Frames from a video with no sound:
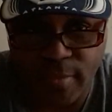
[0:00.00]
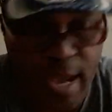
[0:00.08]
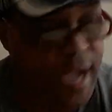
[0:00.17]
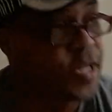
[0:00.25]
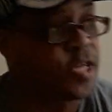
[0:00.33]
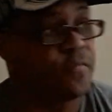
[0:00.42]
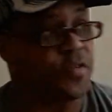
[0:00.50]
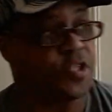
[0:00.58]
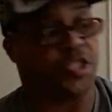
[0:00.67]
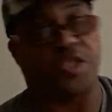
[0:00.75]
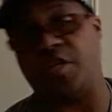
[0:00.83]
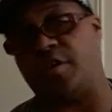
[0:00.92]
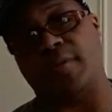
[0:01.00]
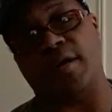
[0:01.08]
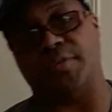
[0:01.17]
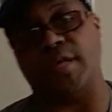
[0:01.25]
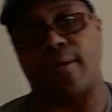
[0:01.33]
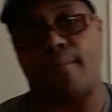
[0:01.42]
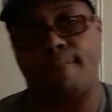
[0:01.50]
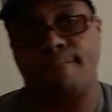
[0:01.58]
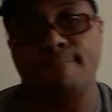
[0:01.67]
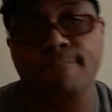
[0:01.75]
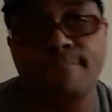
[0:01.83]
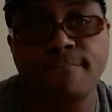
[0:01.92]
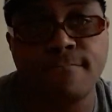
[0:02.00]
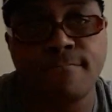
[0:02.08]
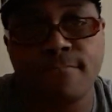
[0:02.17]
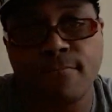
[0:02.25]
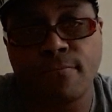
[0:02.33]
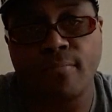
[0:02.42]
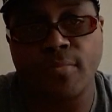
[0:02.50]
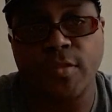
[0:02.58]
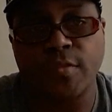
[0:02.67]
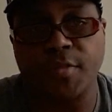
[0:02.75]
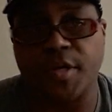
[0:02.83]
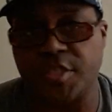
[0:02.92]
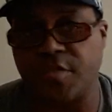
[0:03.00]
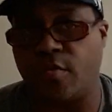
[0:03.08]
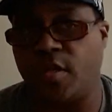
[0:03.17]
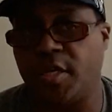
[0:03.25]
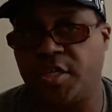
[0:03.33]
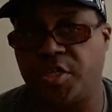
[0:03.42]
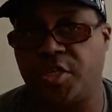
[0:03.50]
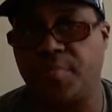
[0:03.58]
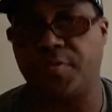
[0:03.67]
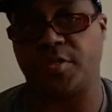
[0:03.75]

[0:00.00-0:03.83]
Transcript: I could give a shit about that. Because in relationships,